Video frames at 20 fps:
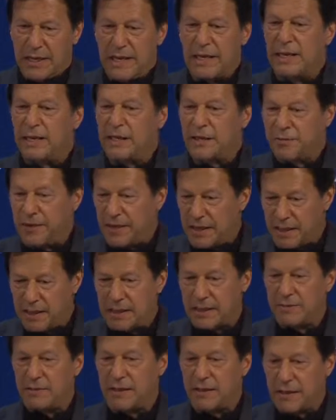Indus Valley
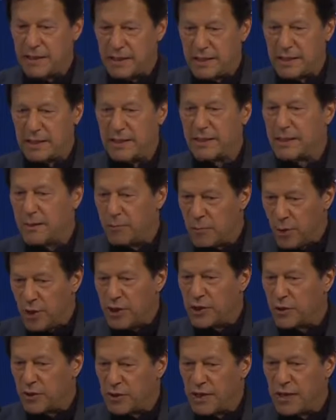civilization, the
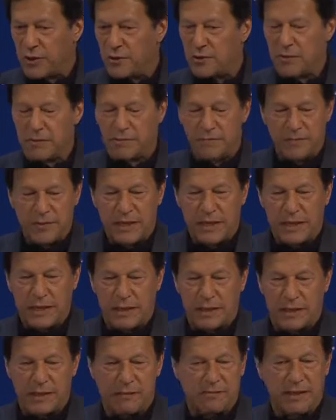Mohenjo-daro
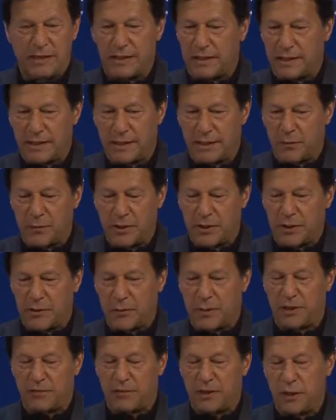civilization, which
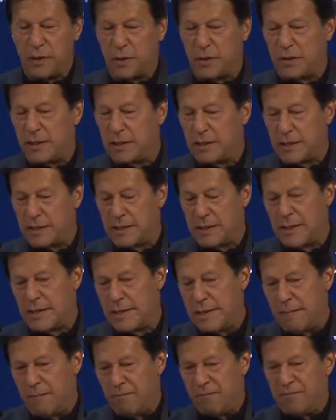is one of the oldest.
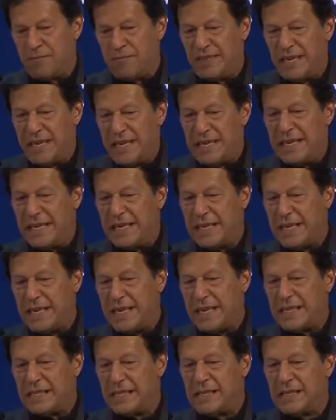Then it
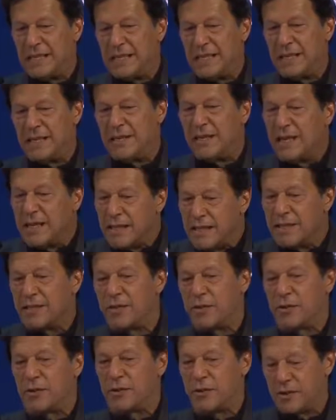has
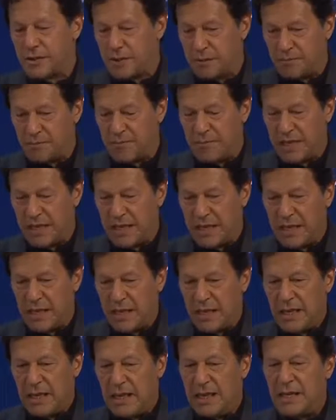religious tourism.
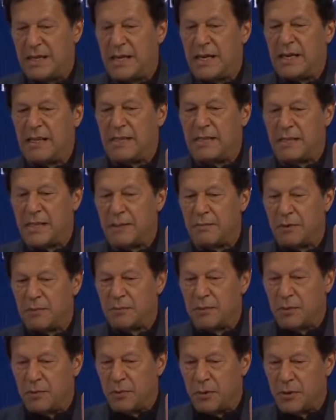It has some
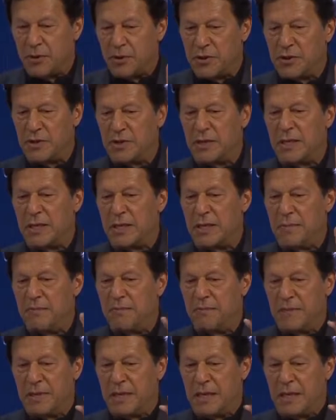of the most
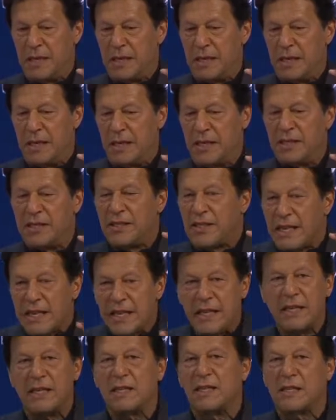
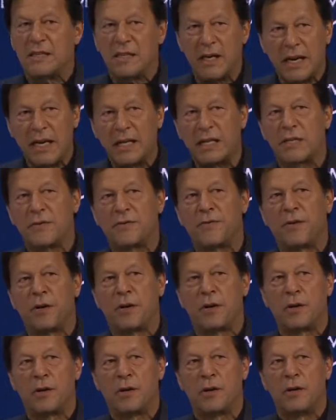sacred sites
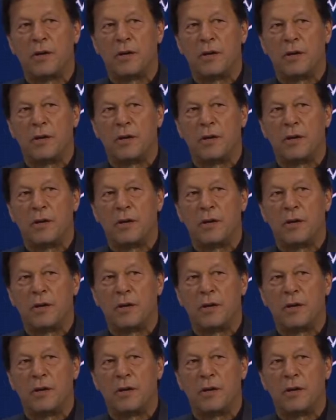for